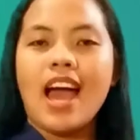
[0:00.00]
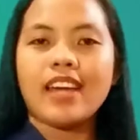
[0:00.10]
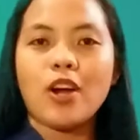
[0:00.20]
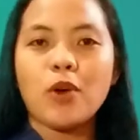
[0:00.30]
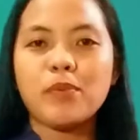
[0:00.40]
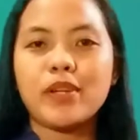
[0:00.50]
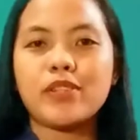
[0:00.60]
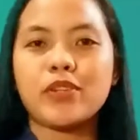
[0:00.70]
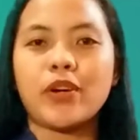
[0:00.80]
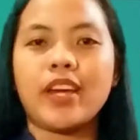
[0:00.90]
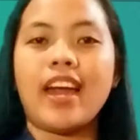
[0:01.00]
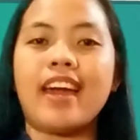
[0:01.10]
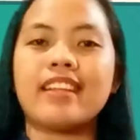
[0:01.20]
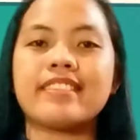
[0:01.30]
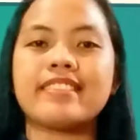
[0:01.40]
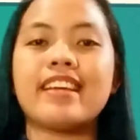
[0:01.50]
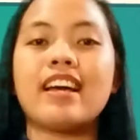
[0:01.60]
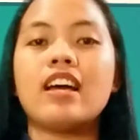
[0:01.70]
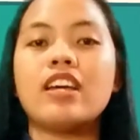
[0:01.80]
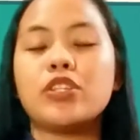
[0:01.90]
I hope you enjoy and
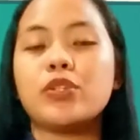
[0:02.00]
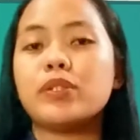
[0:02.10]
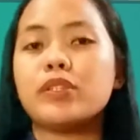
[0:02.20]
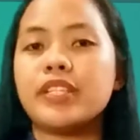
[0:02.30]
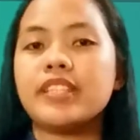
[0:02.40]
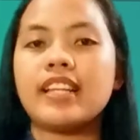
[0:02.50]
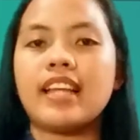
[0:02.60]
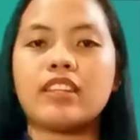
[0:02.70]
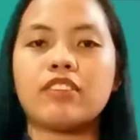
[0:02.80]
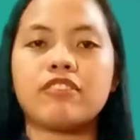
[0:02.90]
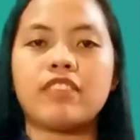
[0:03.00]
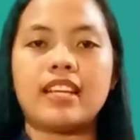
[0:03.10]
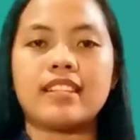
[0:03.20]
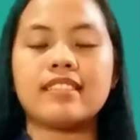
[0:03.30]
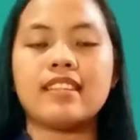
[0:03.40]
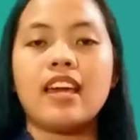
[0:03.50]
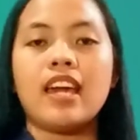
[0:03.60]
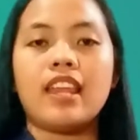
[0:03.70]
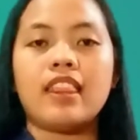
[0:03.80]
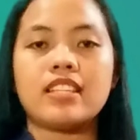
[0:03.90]
you learned a lot of things
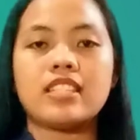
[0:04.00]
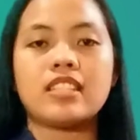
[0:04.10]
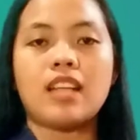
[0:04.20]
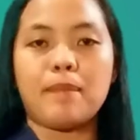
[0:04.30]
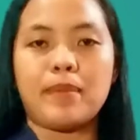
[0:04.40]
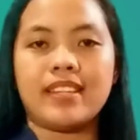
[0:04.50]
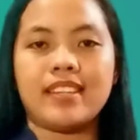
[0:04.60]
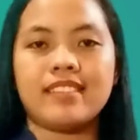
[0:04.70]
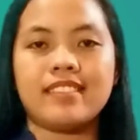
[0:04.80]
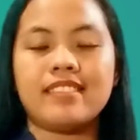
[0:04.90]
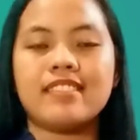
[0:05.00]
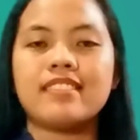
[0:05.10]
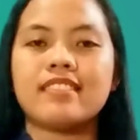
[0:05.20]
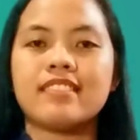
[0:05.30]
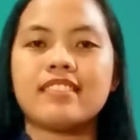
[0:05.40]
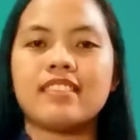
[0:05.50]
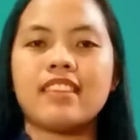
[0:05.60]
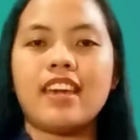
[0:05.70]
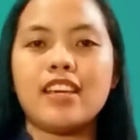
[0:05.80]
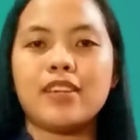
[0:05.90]
in this topic.
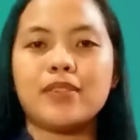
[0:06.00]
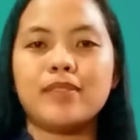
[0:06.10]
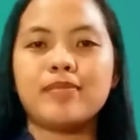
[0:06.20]
Thank you!